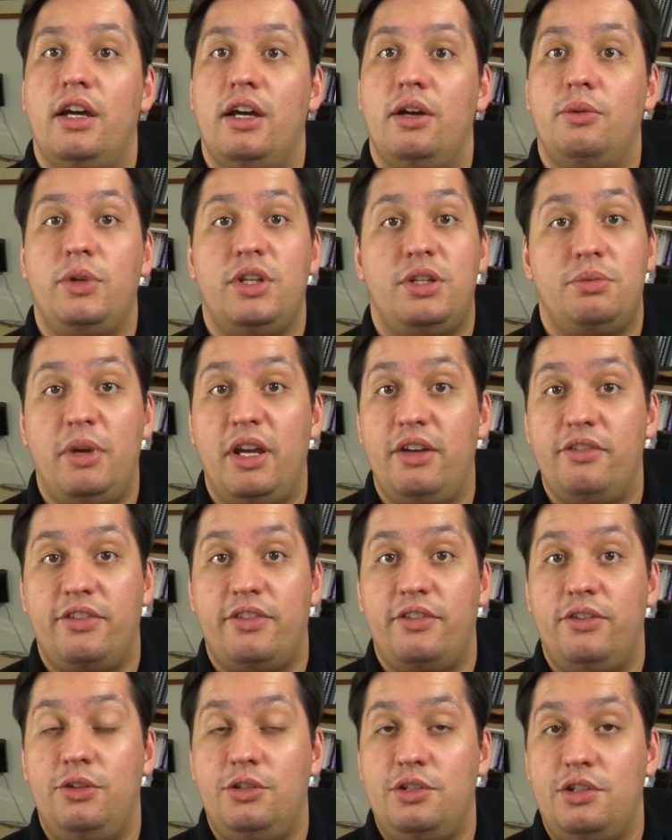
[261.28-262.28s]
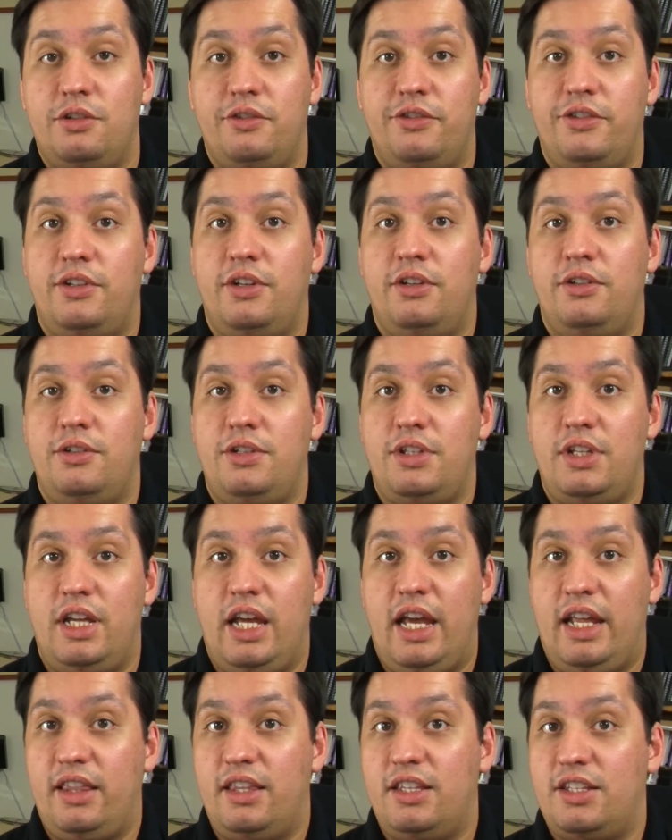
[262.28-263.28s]
which may have also, of course,
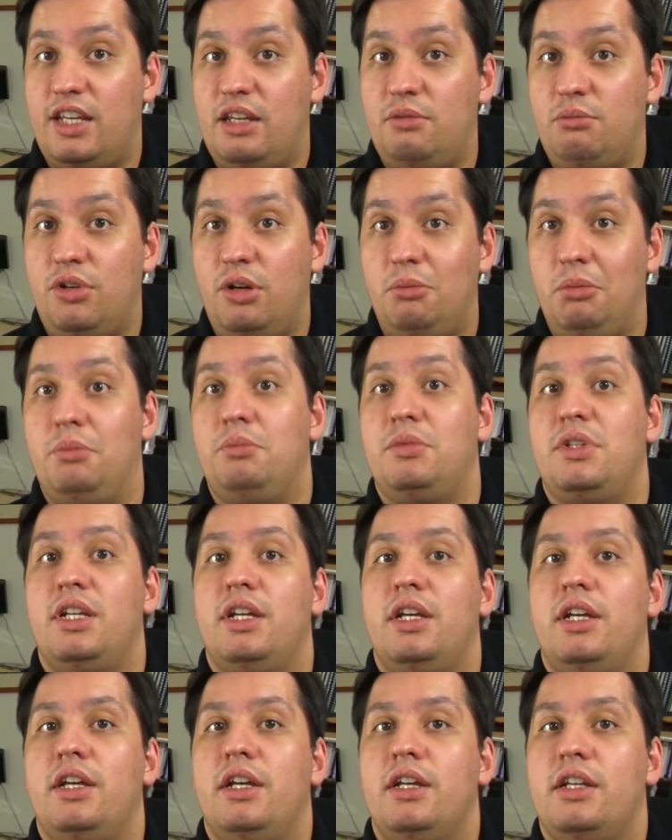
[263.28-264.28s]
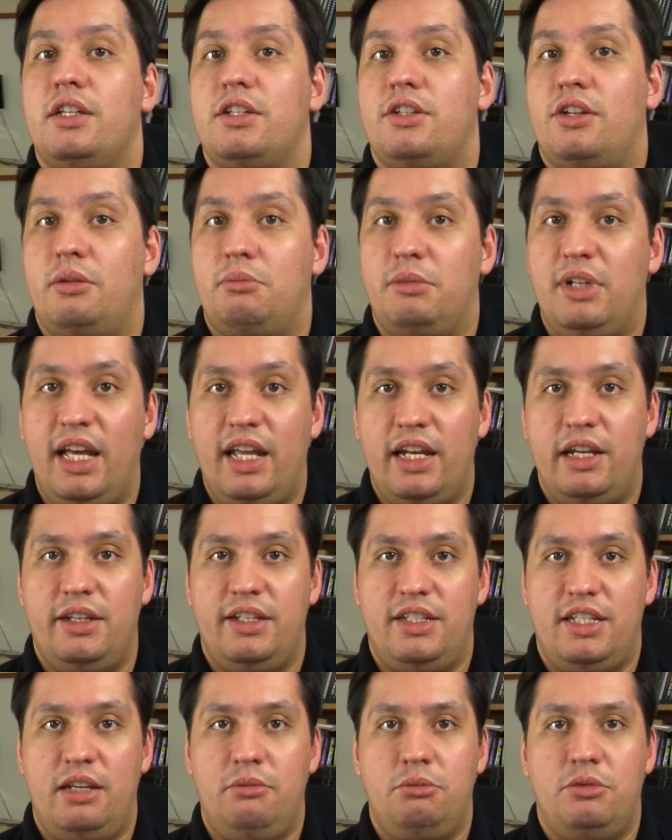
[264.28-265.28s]
had the same problems. So I'm glad
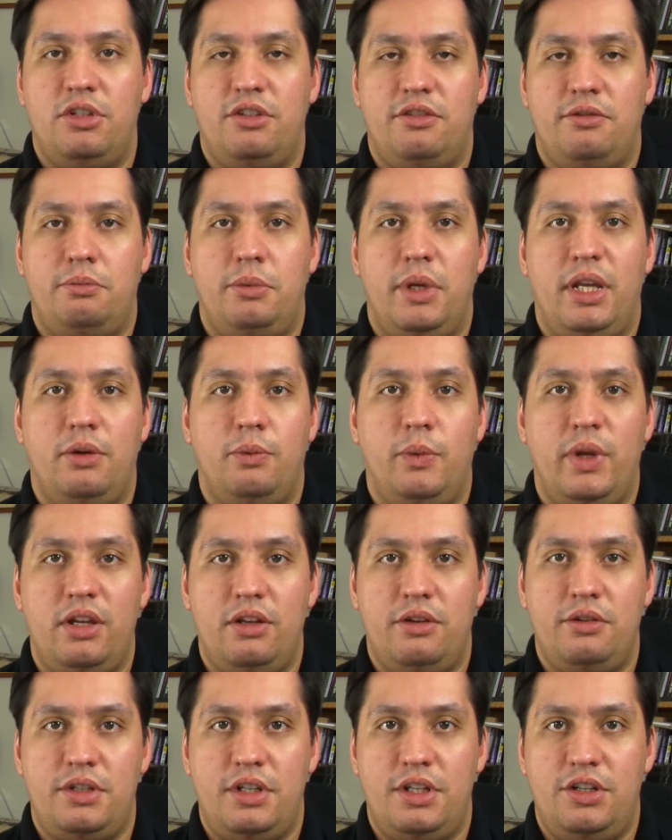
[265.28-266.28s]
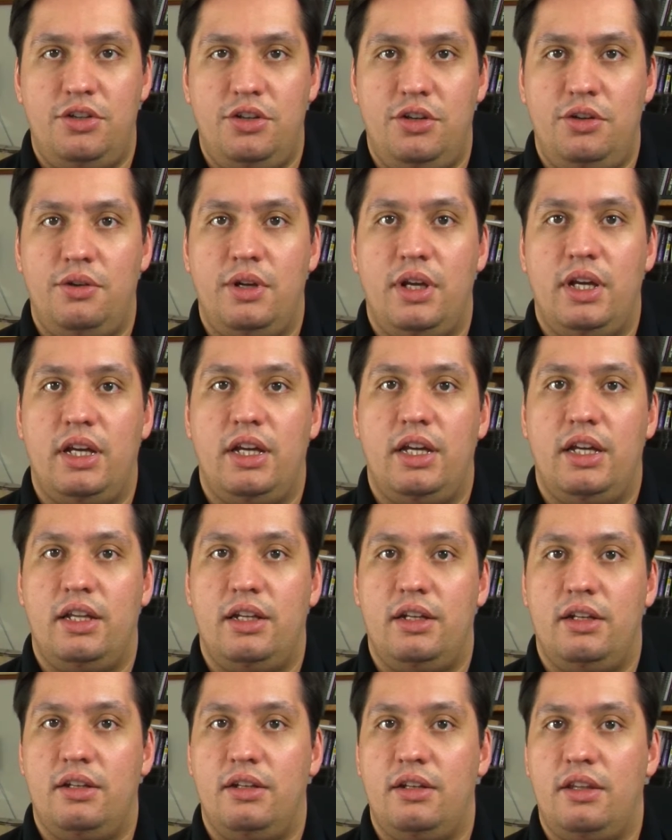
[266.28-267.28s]
it seemed to have been a Windows issue
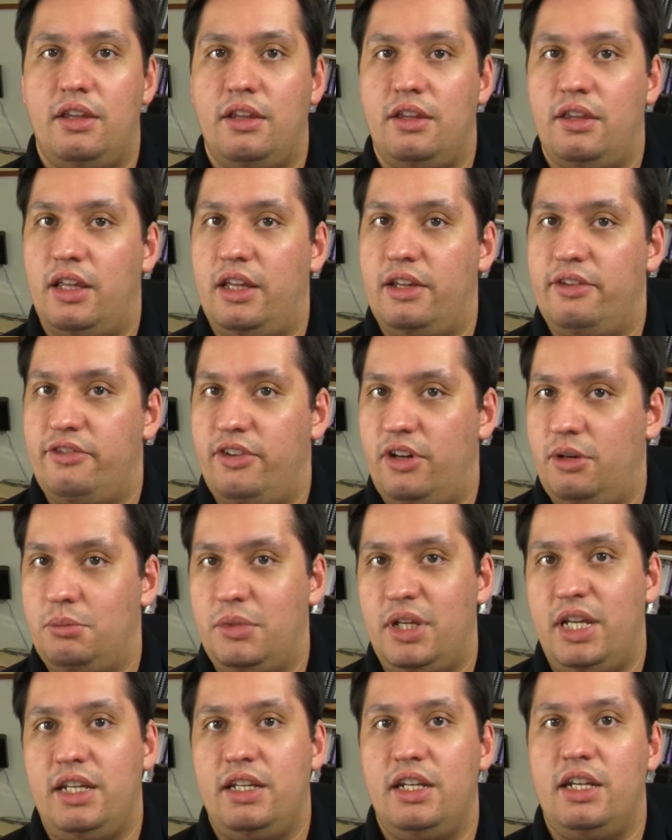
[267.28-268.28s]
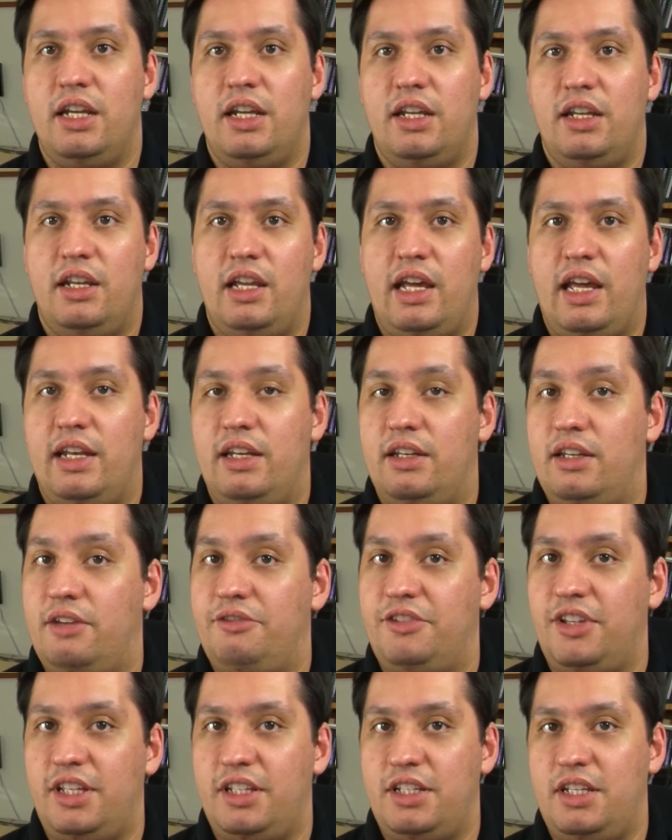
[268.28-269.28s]
and that they've updated it and
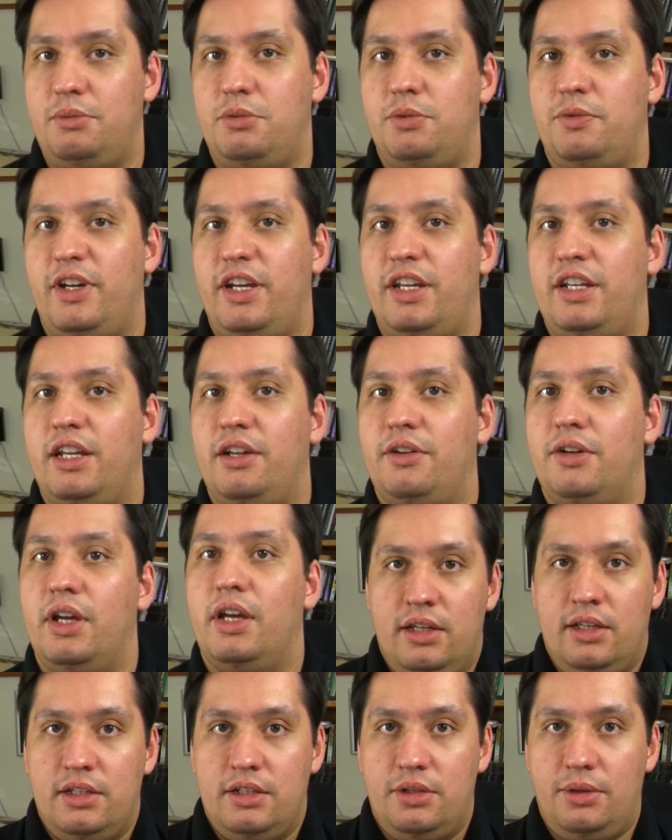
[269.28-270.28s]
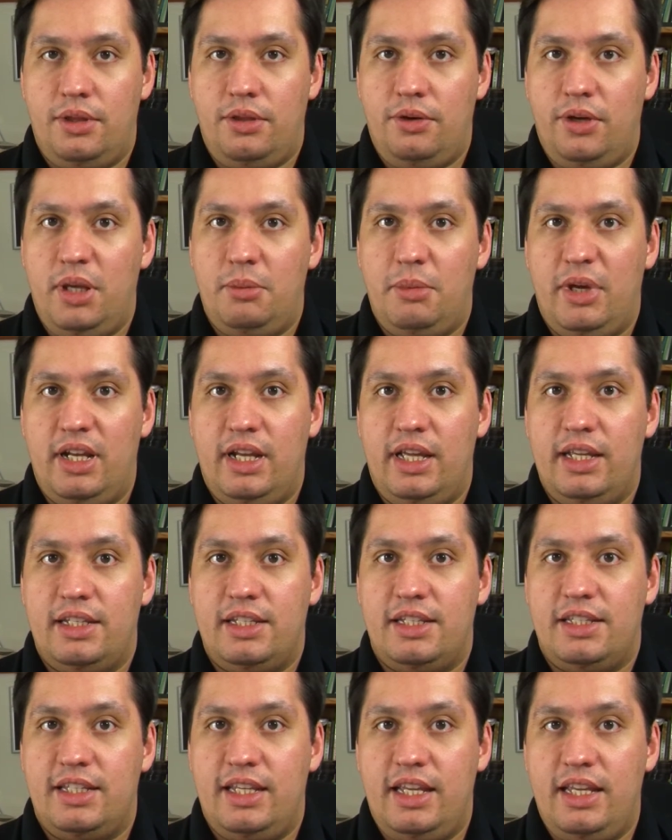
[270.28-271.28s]
everything seems fine now. So I thought you might like
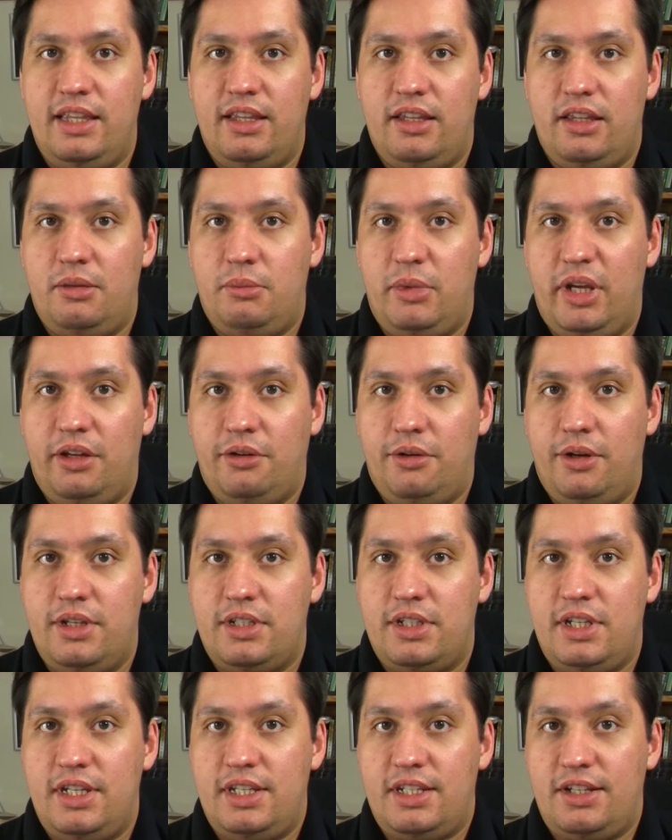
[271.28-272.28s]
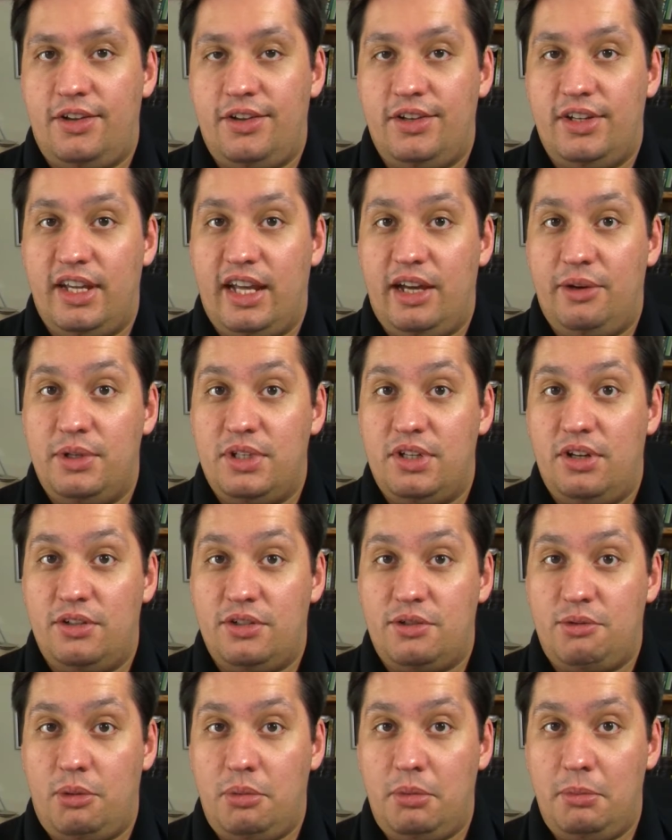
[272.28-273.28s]
to see that the microSD slot now is hot
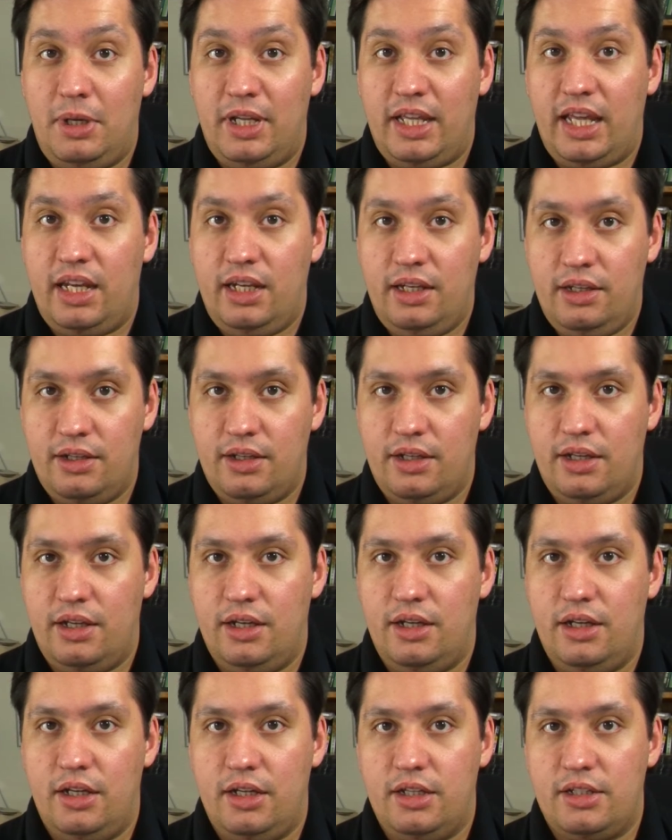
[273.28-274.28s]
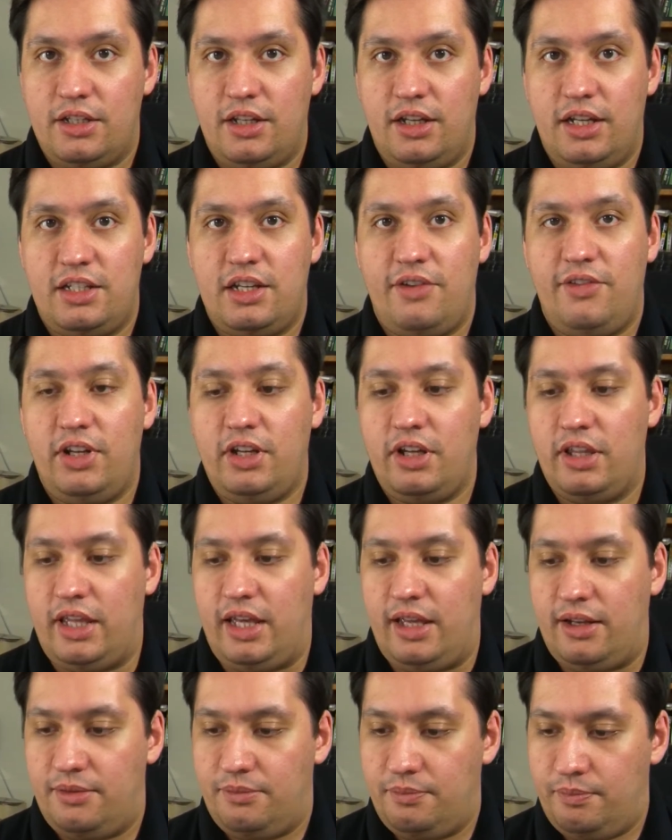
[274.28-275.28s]
swappable again. So let's have a look at that.